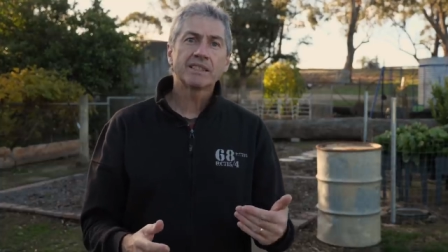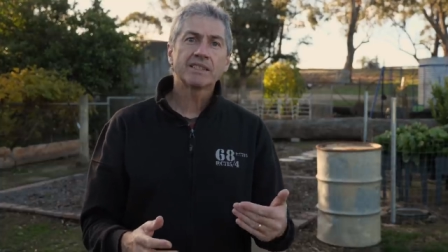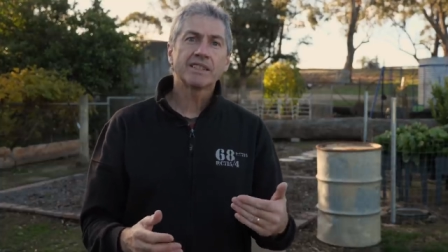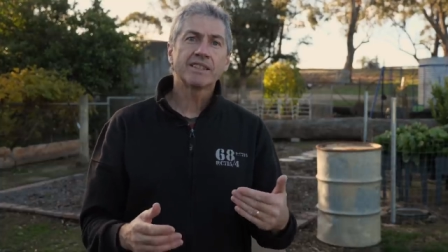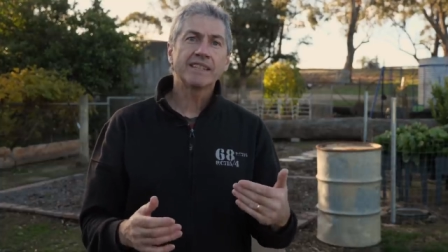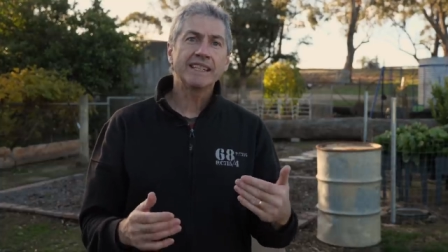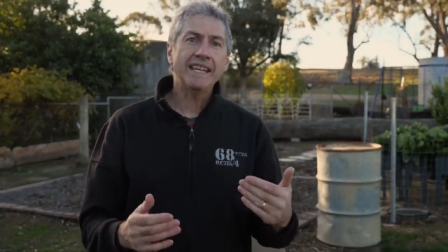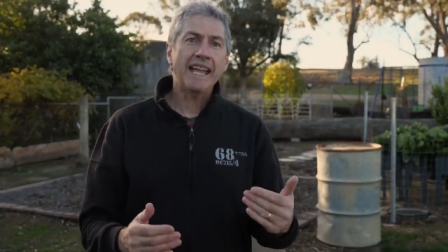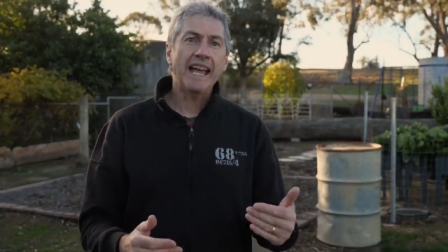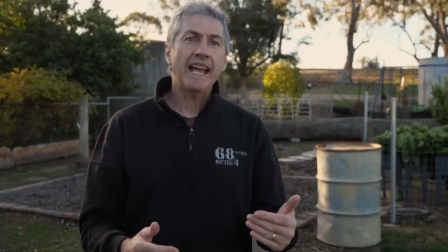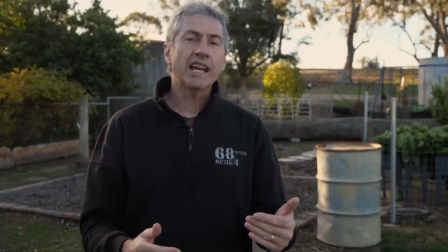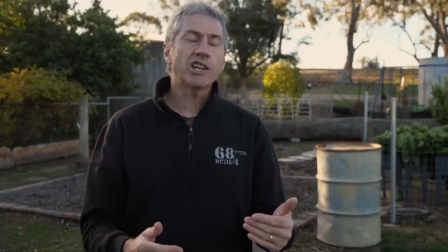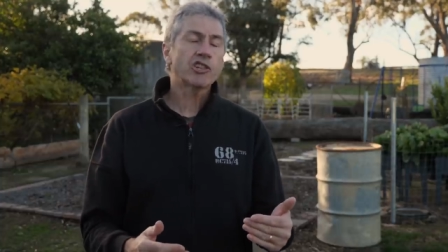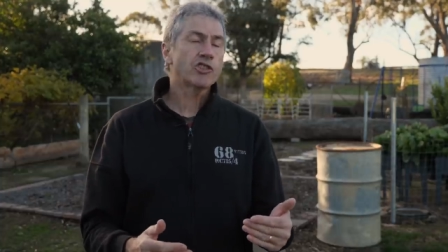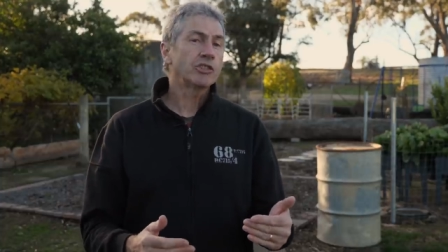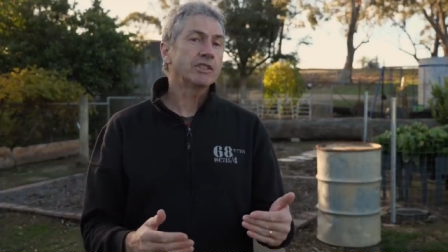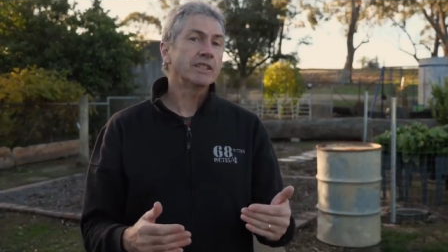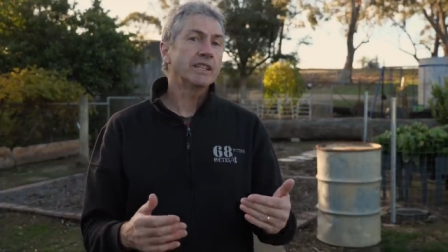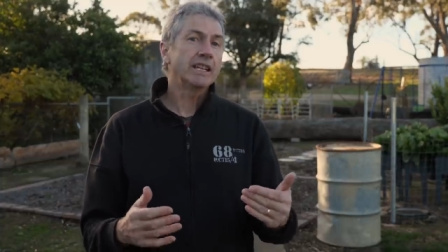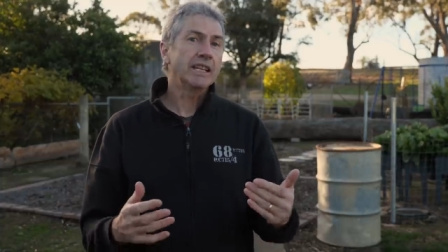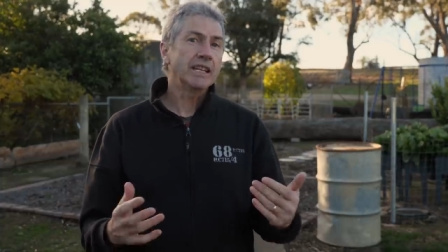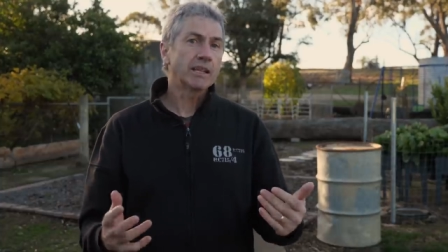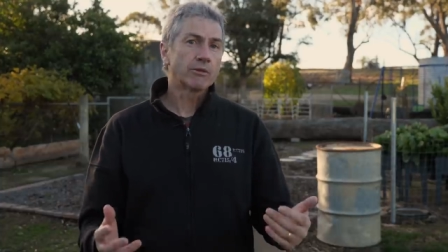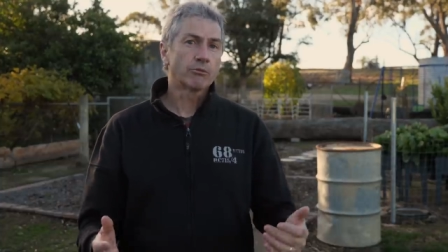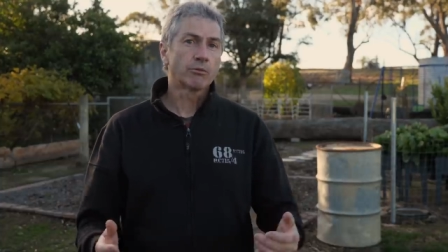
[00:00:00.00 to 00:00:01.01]
to the
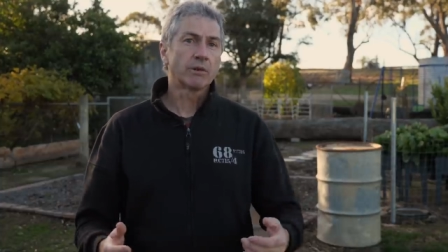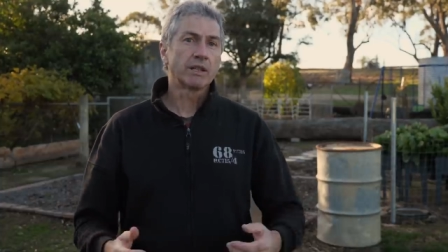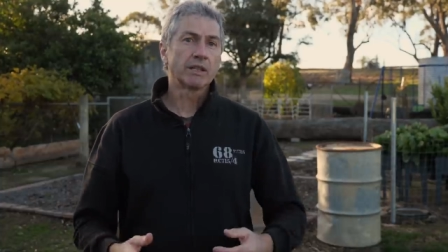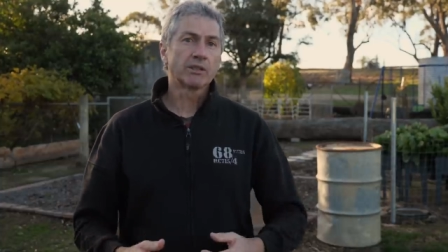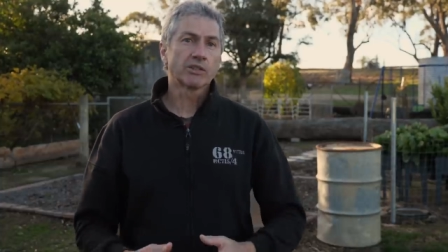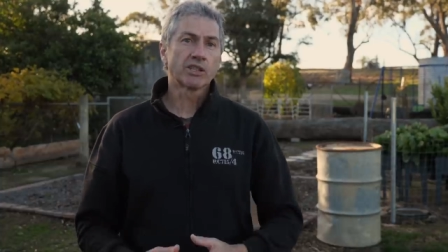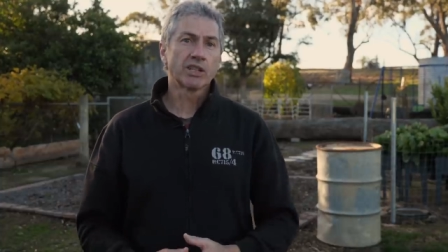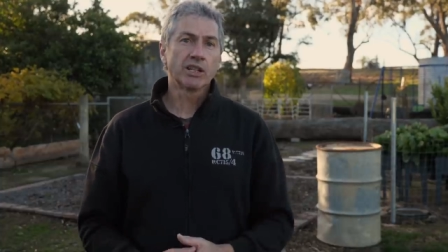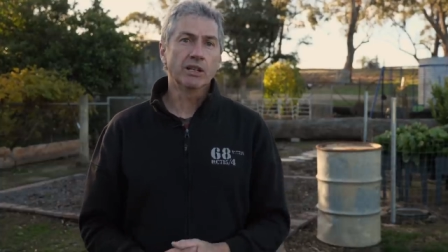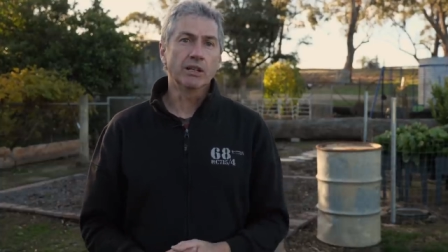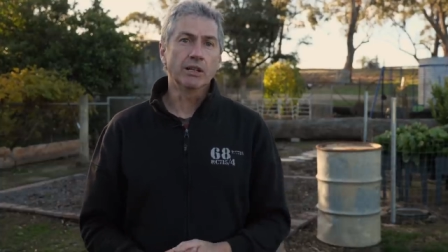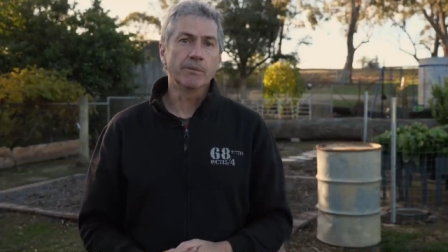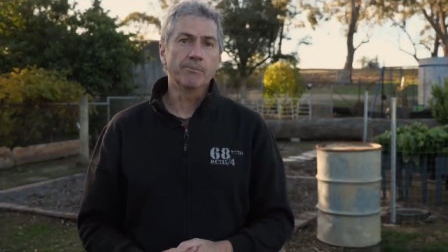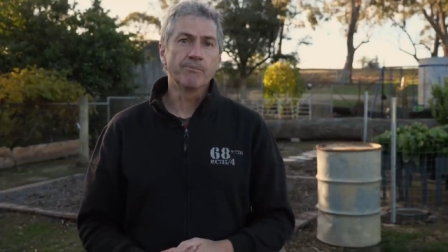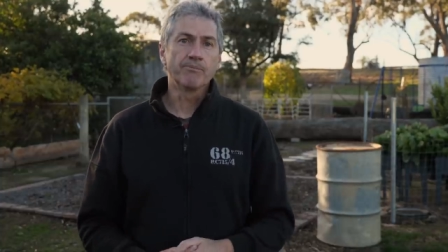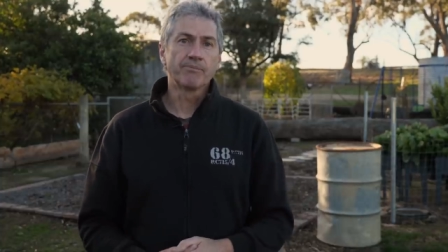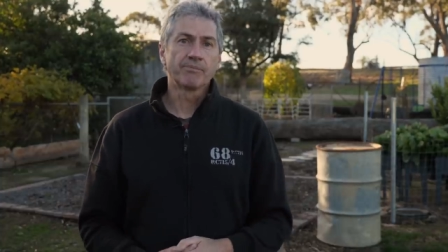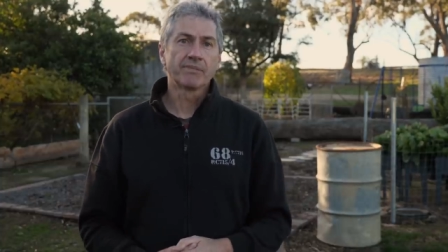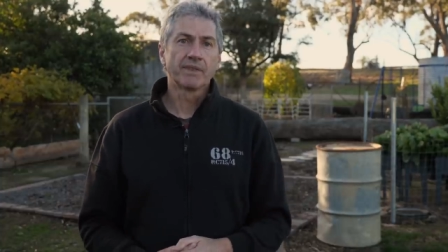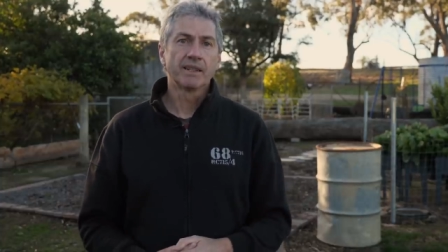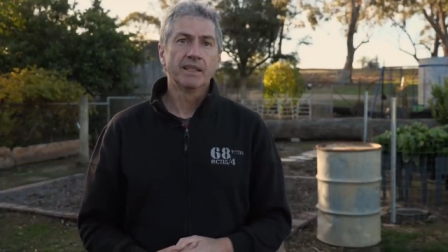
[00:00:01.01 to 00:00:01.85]
action in real time.